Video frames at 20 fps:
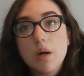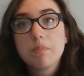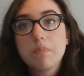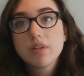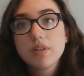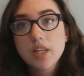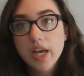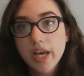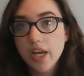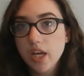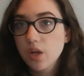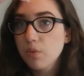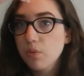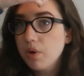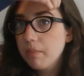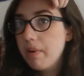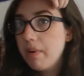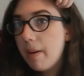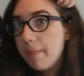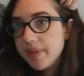a play
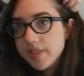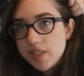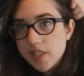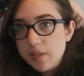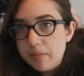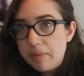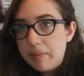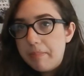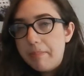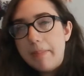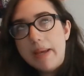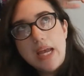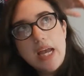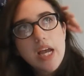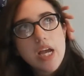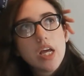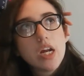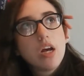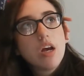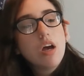where puppets had been
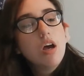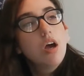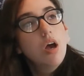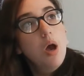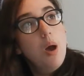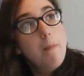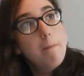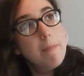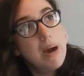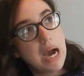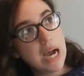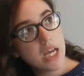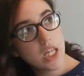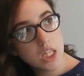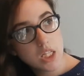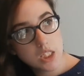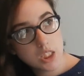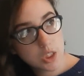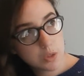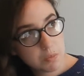made by
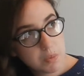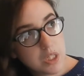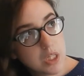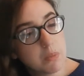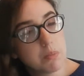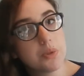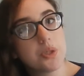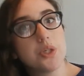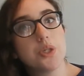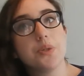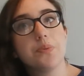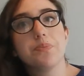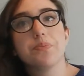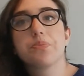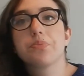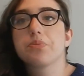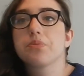these people,